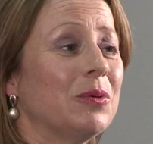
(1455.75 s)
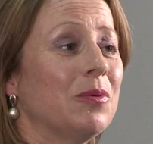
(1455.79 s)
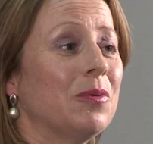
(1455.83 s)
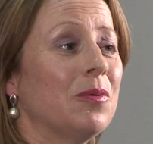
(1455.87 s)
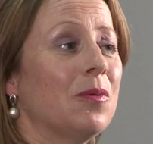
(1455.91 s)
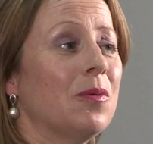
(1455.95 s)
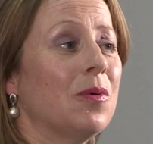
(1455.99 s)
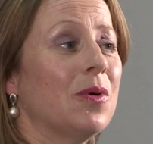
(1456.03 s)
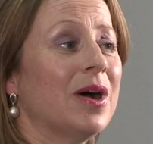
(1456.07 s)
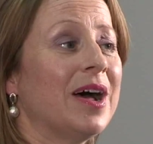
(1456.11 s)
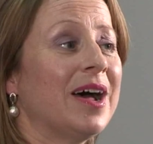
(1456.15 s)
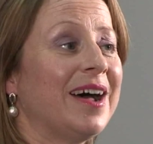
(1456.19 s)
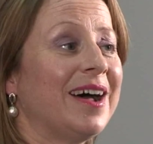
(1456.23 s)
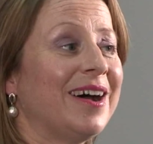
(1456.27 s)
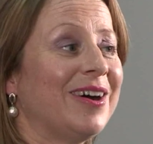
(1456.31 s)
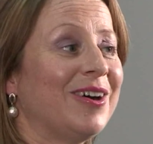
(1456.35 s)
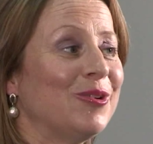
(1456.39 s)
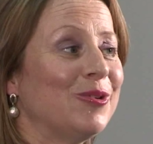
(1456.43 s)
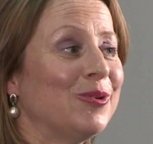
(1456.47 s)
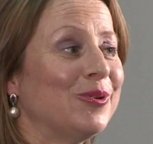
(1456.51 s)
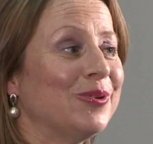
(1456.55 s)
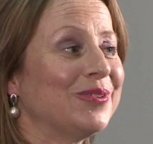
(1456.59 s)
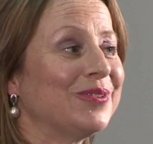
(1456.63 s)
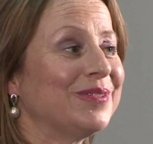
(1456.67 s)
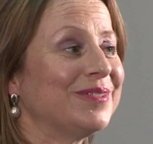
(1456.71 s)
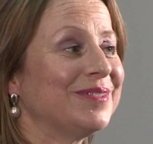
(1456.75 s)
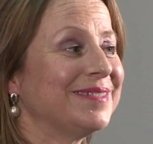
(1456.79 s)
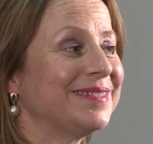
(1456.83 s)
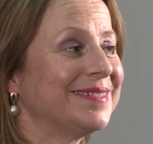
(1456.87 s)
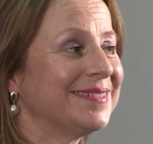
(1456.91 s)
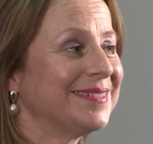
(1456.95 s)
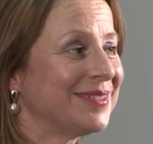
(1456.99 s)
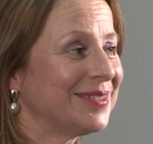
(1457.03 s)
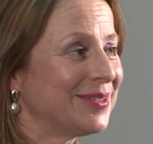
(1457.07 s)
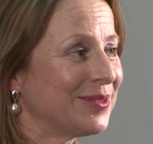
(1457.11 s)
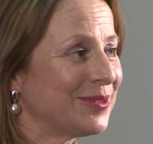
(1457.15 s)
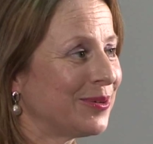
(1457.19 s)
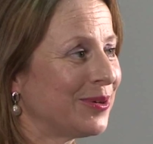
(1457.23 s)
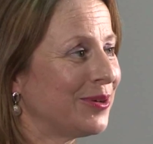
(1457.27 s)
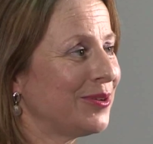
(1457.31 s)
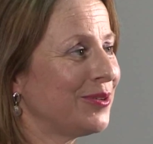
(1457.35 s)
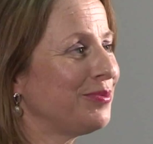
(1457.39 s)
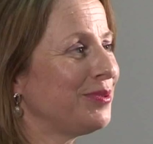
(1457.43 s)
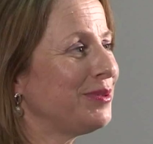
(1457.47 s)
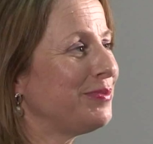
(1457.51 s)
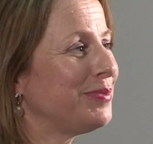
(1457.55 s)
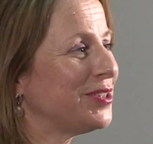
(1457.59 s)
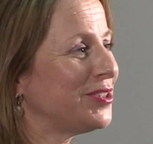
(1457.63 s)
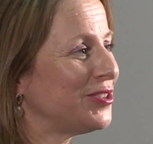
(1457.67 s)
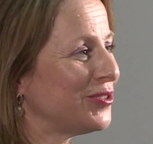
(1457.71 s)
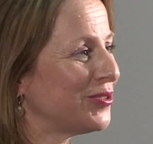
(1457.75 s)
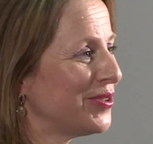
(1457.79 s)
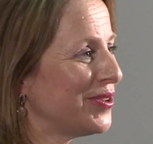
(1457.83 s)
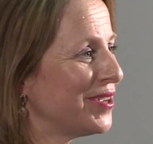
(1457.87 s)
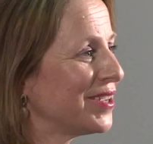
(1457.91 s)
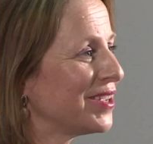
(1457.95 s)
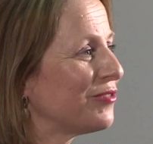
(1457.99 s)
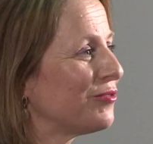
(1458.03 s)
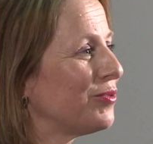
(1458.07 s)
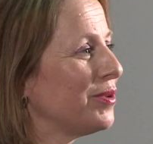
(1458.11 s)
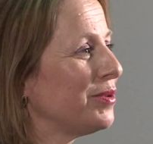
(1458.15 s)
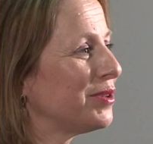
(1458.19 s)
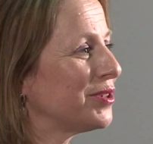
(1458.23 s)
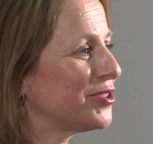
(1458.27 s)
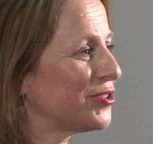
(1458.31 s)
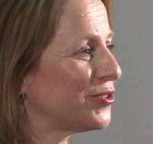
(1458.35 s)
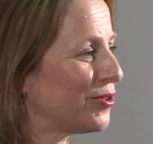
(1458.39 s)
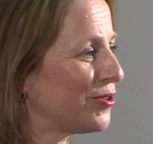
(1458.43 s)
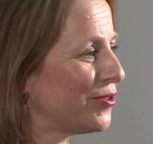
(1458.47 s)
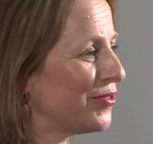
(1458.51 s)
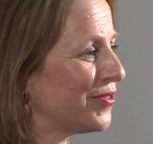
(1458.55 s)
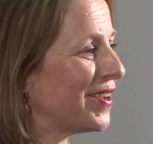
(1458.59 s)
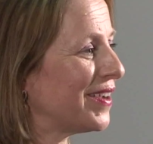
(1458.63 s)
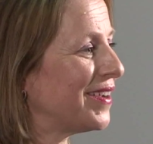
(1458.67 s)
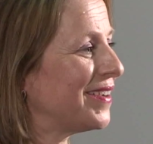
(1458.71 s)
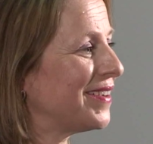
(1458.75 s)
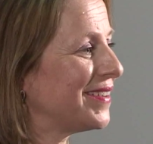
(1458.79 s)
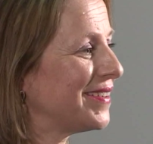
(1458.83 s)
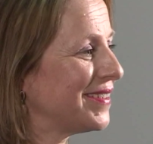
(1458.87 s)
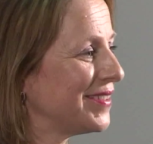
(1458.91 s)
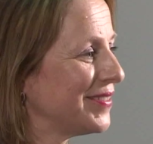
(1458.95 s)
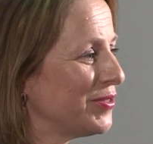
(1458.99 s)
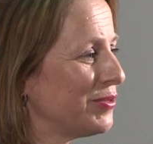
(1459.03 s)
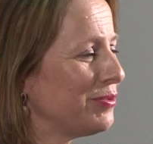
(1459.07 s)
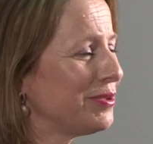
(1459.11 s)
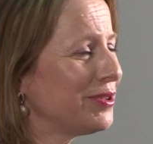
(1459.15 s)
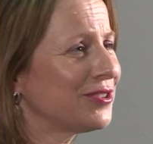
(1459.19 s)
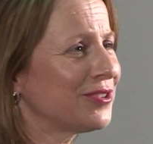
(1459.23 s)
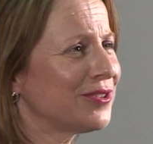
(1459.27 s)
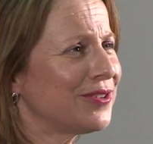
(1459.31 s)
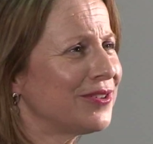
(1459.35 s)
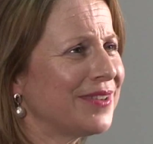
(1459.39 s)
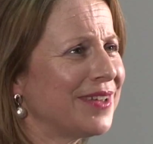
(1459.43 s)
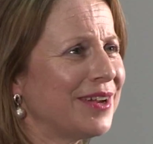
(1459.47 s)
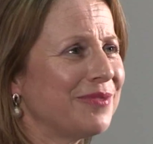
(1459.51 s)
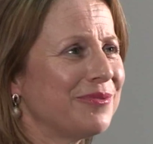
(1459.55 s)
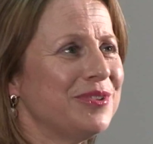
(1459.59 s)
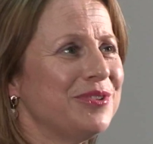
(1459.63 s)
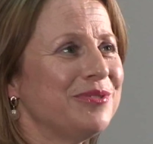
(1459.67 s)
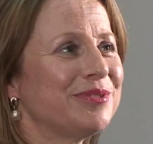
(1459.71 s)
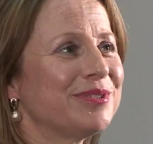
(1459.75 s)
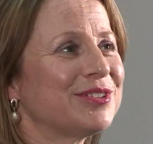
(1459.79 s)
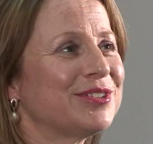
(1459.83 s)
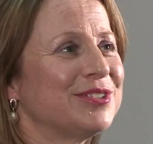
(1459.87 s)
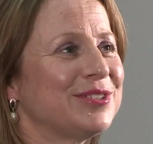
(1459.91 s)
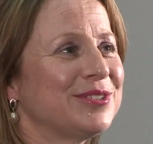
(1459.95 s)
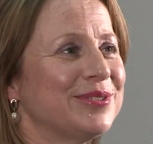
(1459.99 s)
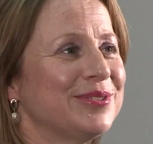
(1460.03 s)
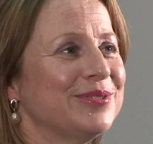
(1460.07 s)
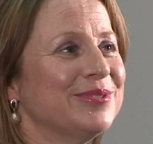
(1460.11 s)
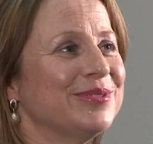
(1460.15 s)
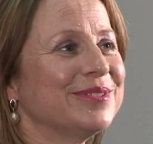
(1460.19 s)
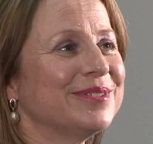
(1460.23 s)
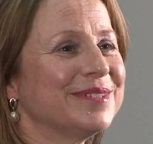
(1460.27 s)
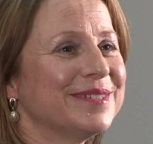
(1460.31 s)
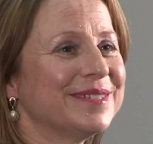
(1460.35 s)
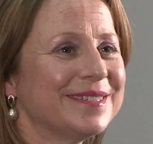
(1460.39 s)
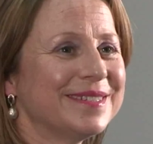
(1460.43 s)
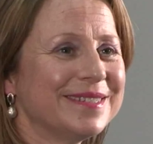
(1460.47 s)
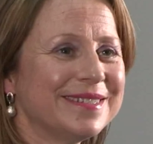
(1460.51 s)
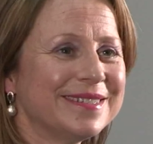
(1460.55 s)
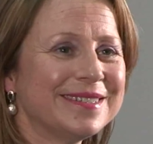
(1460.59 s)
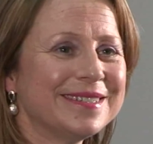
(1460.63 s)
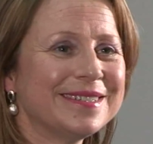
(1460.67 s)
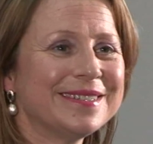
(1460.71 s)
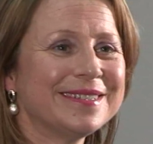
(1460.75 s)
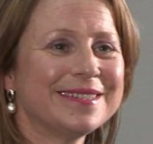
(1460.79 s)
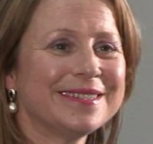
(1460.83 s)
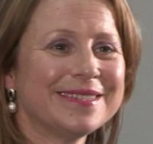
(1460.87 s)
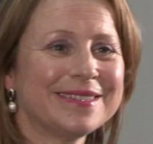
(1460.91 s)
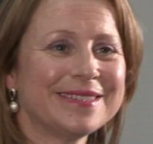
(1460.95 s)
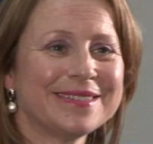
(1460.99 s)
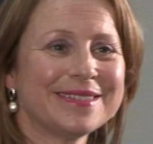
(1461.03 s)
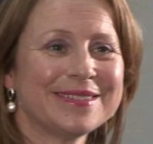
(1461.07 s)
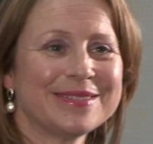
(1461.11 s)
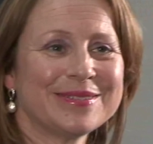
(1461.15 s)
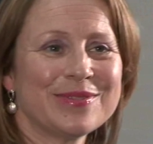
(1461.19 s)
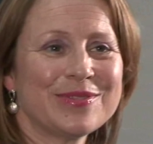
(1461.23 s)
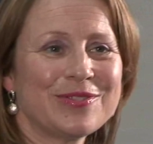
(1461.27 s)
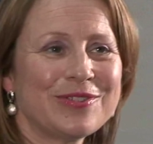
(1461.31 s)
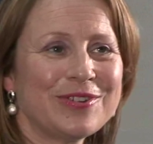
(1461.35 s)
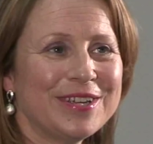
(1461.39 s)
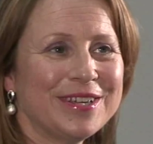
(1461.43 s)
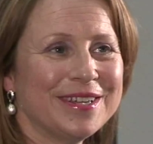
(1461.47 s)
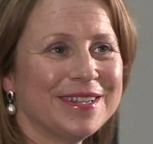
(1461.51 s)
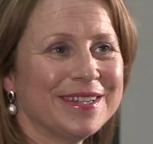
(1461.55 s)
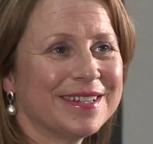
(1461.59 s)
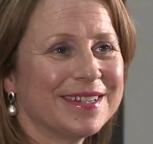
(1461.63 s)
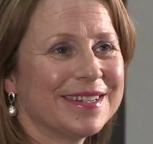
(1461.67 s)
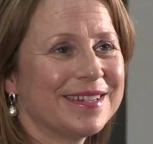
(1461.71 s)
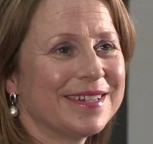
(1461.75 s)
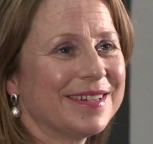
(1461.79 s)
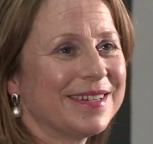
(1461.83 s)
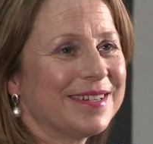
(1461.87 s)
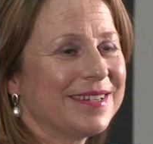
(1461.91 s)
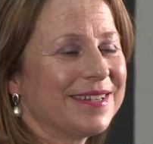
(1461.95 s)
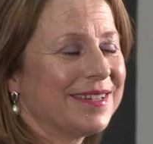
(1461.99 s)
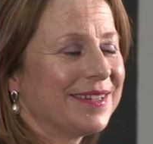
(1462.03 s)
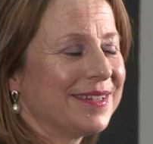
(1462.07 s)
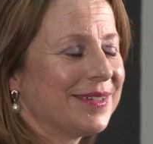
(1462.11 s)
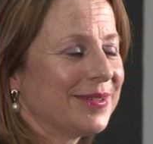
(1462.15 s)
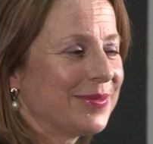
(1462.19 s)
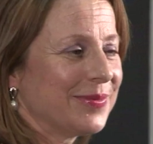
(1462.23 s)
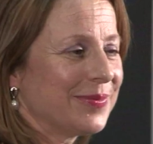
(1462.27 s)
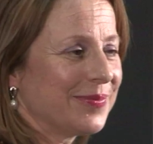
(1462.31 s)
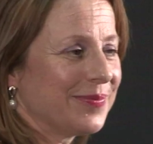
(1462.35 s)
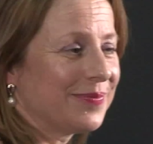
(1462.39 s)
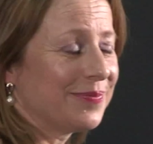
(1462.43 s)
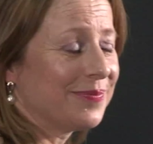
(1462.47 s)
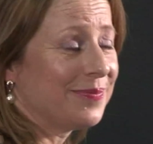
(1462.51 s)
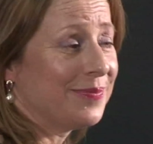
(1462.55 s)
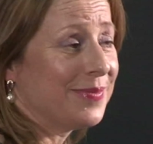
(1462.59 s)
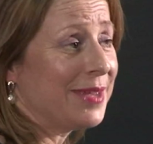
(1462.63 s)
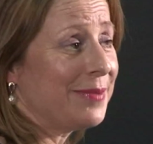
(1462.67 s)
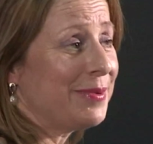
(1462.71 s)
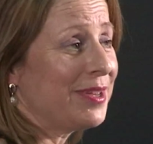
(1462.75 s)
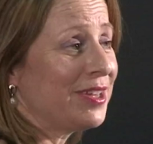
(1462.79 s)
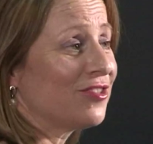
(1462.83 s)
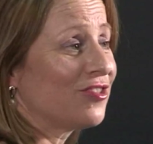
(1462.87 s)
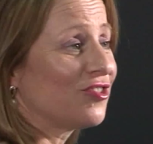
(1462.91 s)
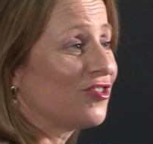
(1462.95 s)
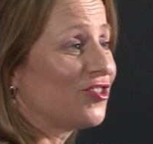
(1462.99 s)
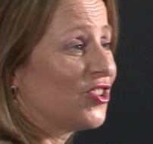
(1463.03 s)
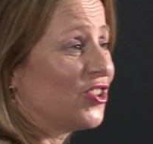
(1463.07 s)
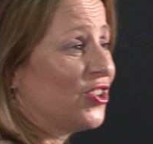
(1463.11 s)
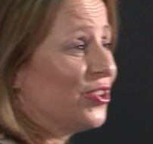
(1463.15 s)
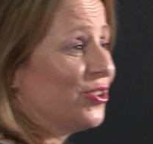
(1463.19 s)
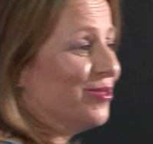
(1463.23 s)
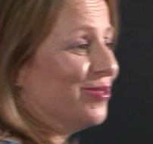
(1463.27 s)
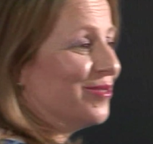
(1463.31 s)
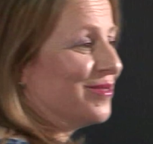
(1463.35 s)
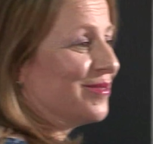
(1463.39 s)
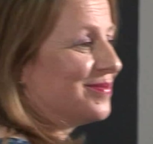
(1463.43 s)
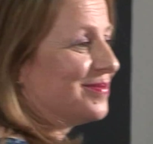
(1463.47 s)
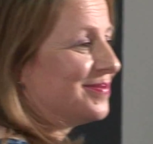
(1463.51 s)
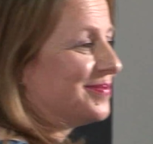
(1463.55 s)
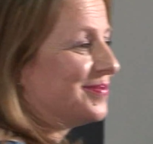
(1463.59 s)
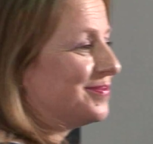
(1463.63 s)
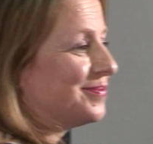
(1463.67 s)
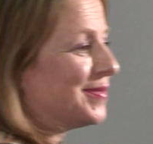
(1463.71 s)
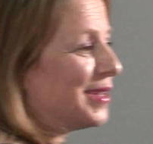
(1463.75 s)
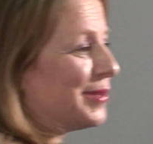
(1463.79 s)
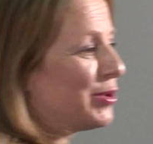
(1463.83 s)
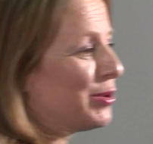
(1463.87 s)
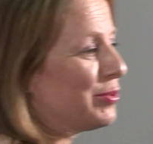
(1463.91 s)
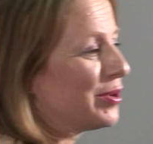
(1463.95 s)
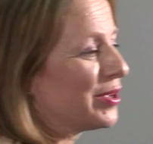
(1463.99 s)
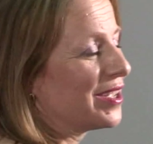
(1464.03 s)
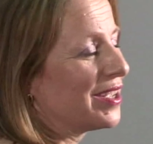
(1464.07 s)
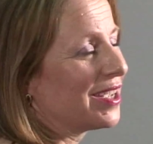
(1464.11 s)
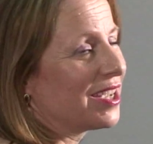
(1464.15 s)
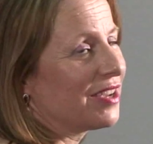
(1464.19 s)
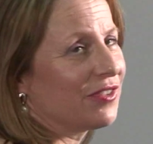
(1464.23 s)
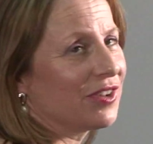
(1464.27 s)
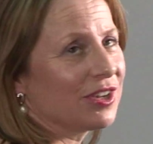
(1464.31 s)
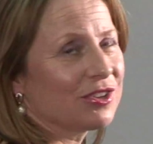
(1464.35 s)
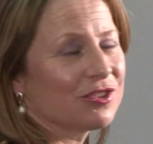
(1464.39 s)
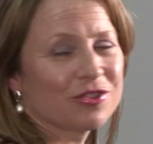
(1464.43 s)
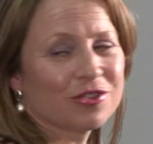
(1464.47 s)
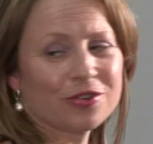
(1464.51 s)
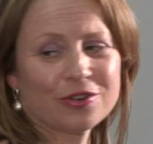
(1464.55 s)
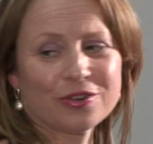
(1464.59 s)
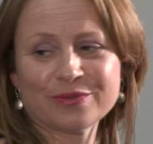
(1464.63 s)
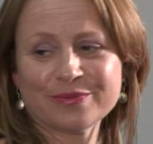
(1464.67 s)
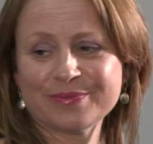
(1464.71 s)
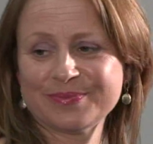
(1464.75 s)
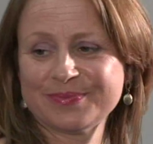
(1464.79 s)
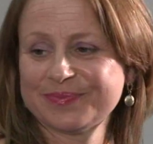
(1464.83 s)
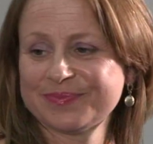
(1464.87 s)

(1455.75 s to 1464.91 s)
Wow. What would we be doing if we were taught that? If you were taught that when you were 2, 3. Maybe it's true. Maybe we can give it a shot.